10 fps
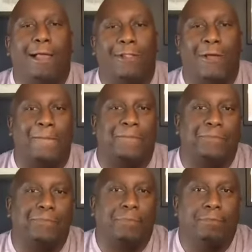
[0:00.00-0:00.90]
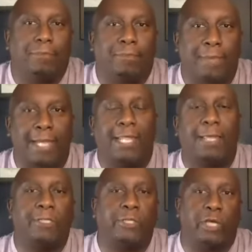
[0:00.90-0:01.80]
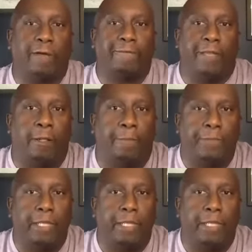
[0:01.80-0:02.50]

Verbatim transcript: Hello, my name is Jeff Neil,